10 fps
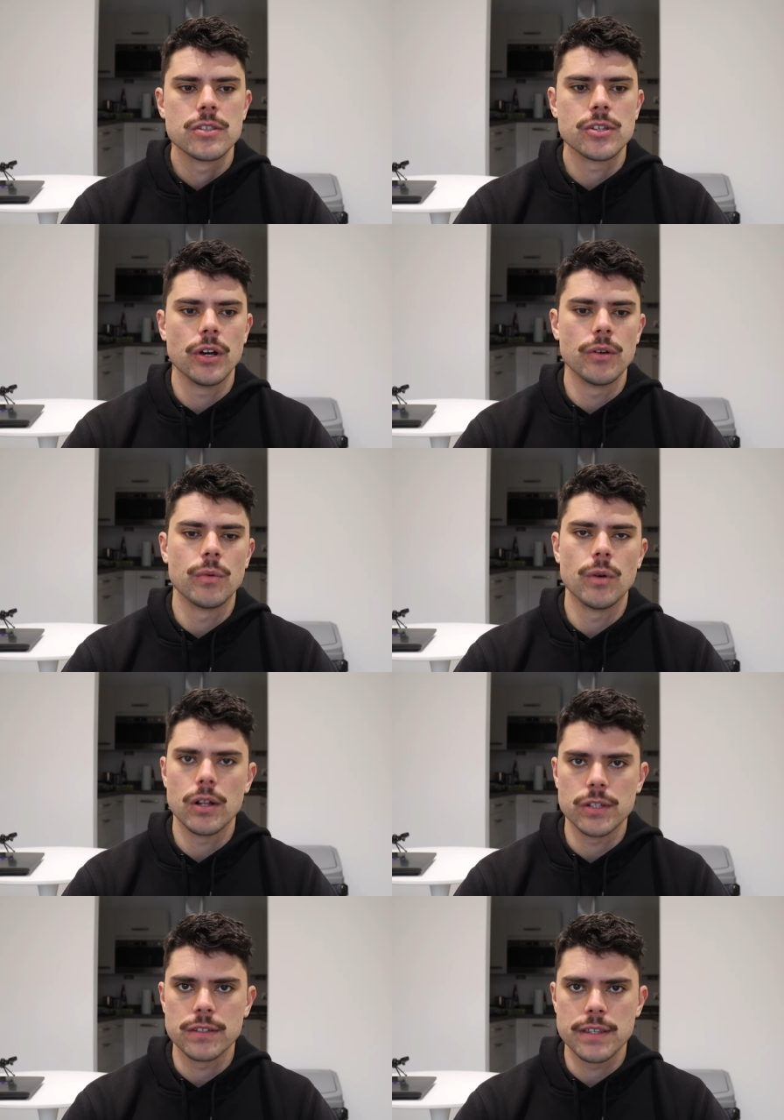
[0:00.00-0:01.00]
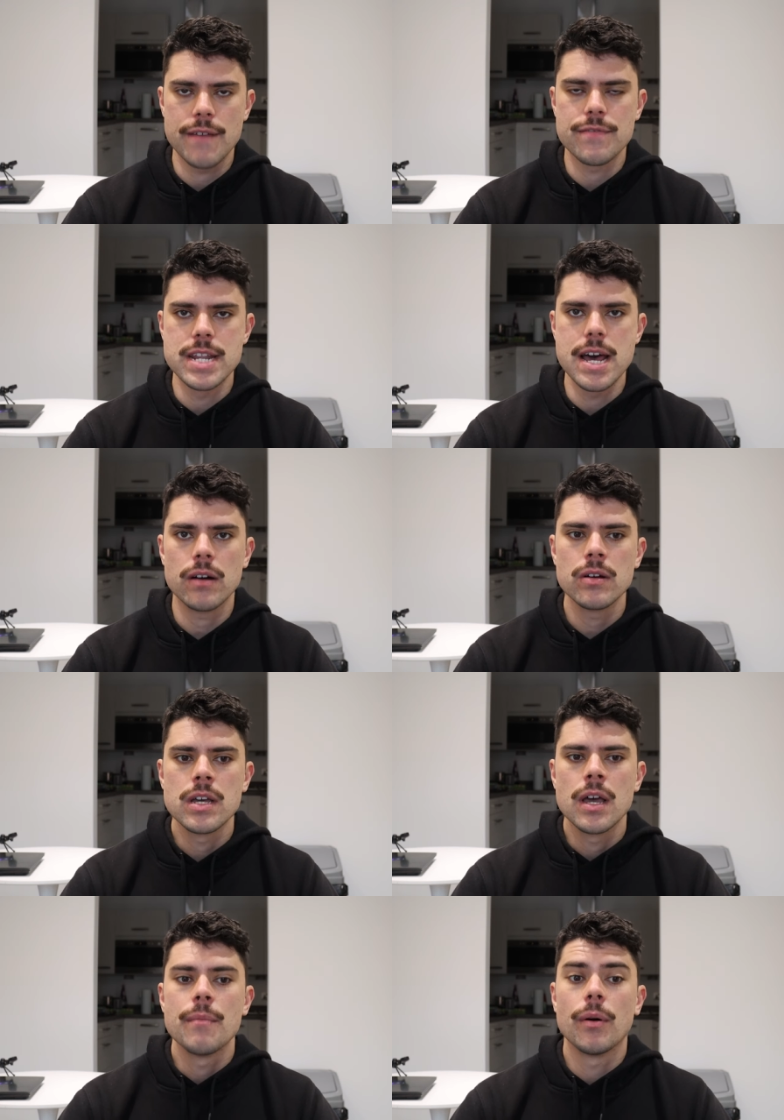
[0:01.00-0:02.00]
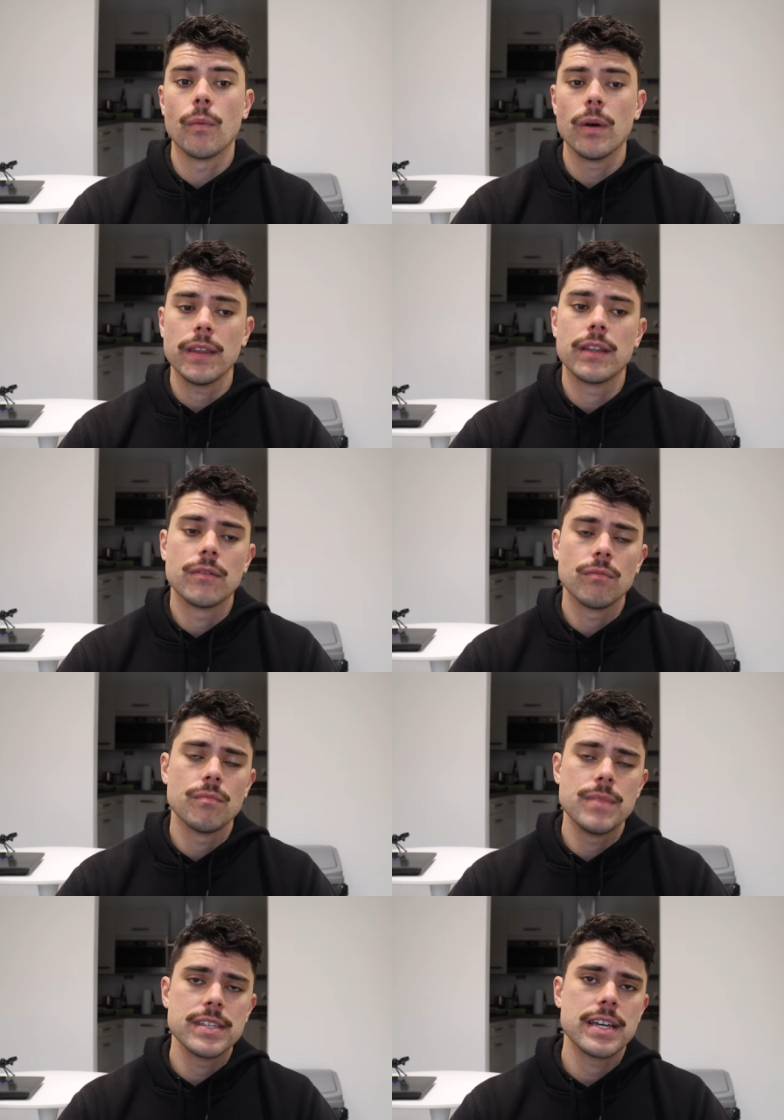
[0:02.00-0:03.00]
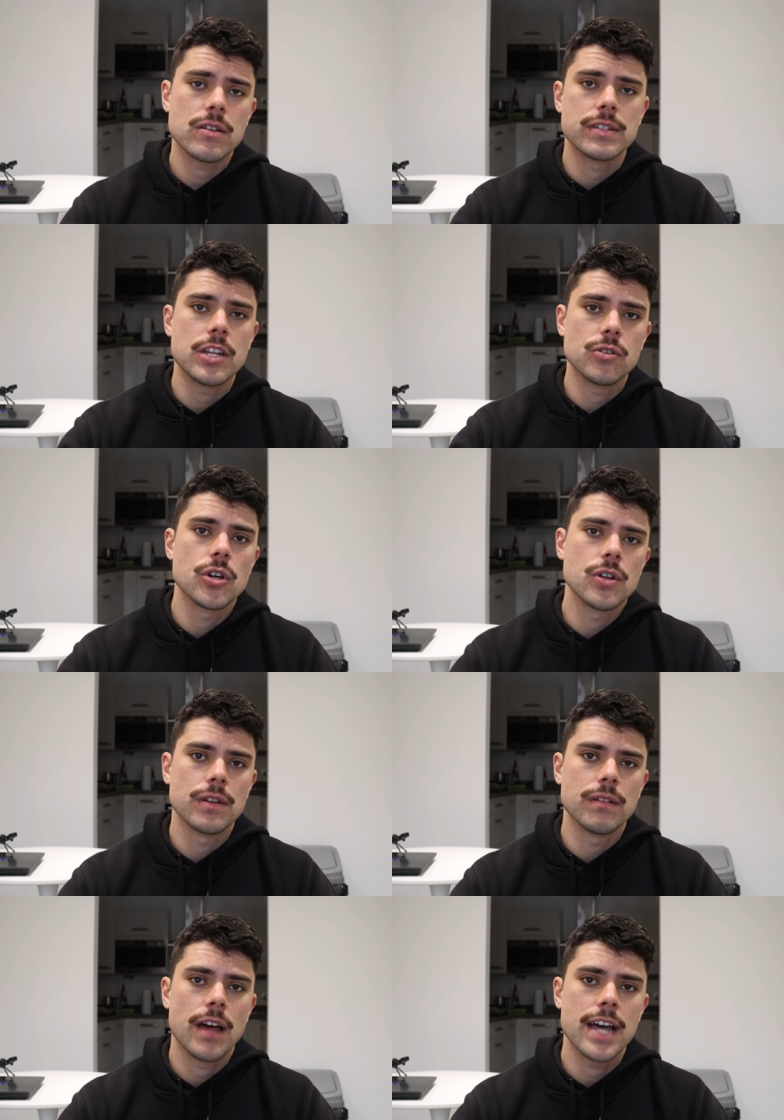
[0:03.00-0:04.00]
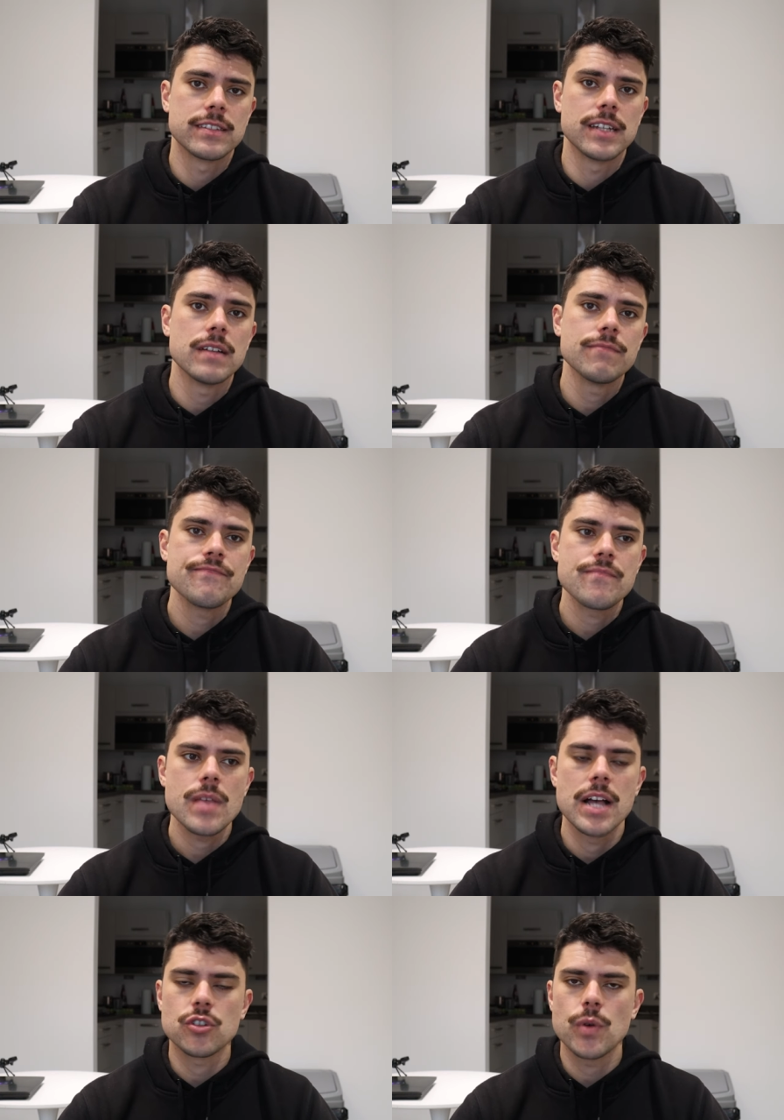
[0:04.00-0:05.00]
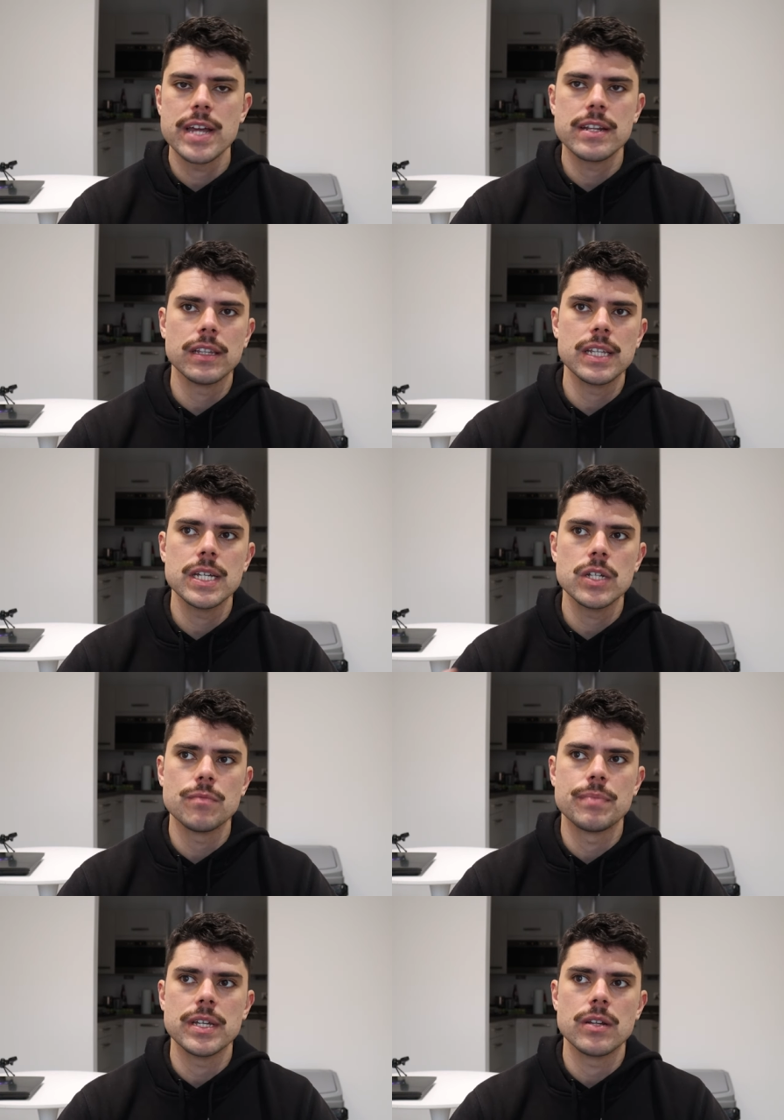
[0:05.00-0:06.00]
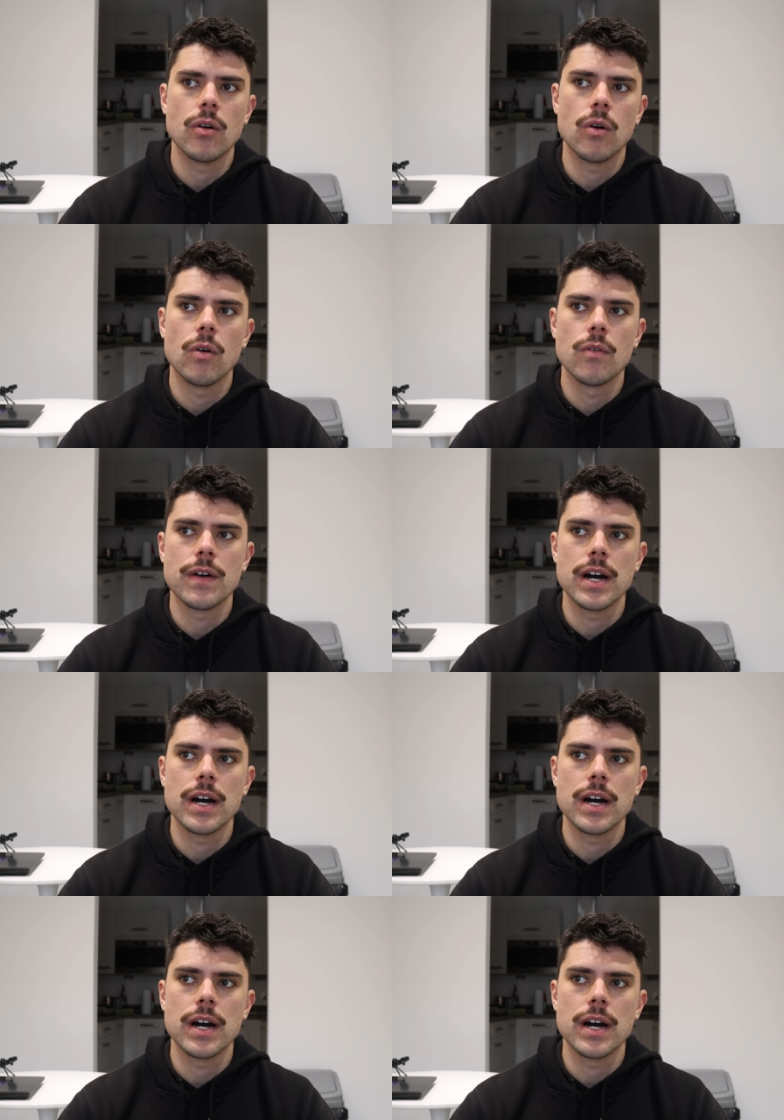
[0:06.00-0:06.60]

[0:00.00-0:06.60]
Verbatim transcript: So we'll hold on to that for now. But what missing out on Daniel Curtin has done has created a little bit of.